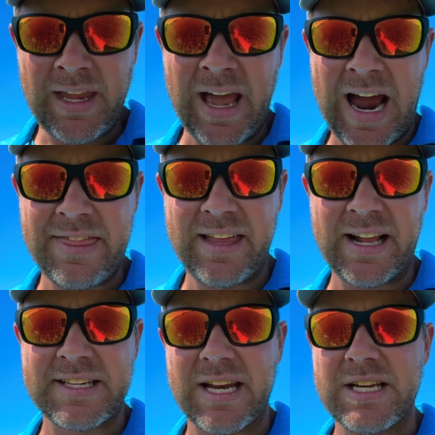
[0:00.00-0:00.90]
I think
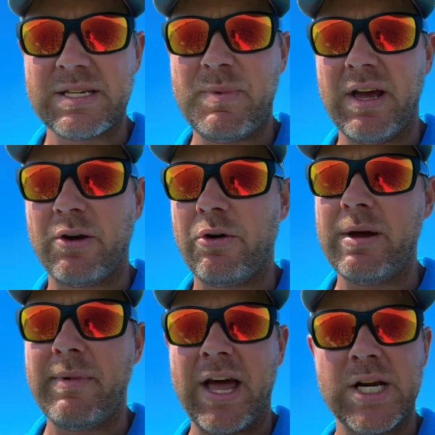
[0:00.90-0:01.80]
that's going to just be a
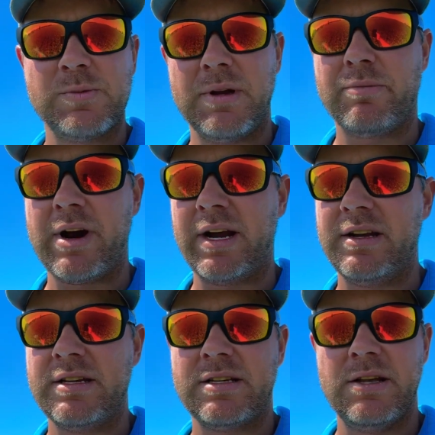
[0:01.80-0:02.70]
great management
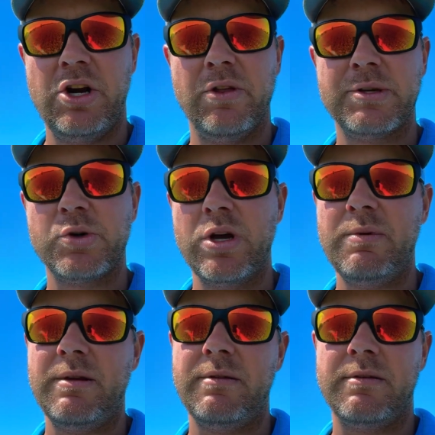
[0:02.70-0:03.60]
practice. The
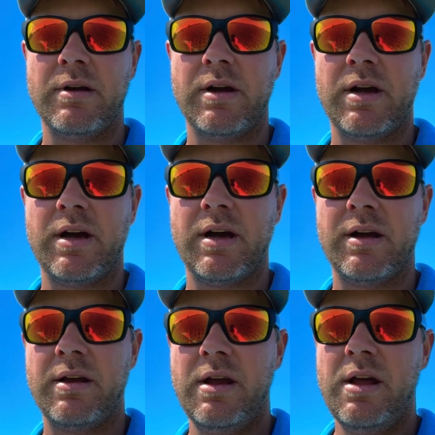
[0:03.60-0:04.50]

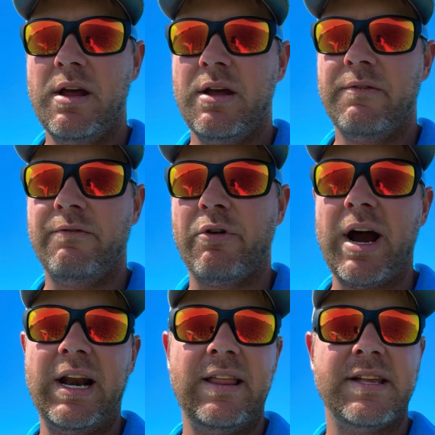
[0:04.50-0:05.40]
soybean
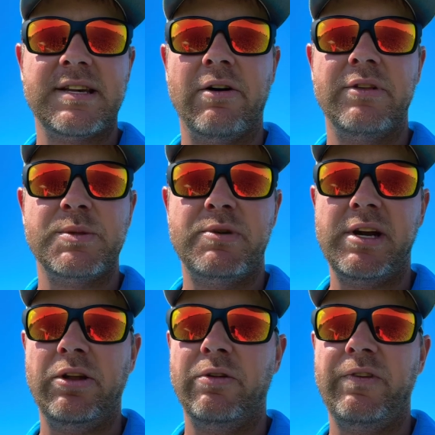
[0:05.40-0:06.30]
variety that's out in this
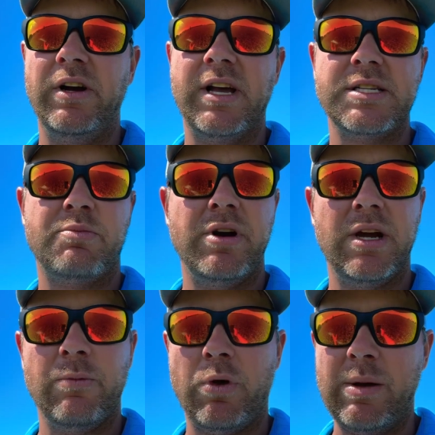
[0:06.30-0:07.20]
particular field has a pretty
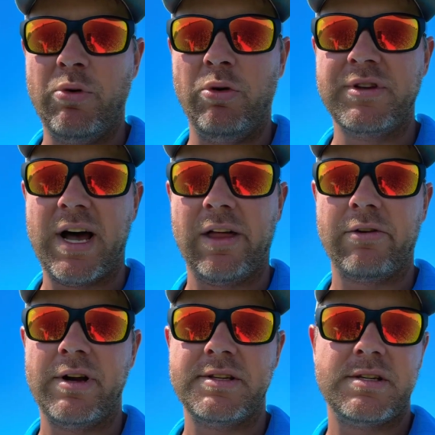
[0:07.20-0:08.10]
good white mold
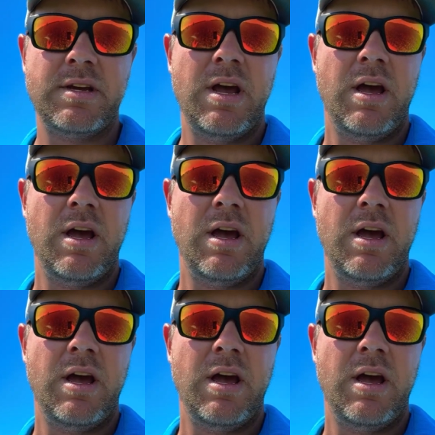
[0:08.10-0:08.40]
tolerance.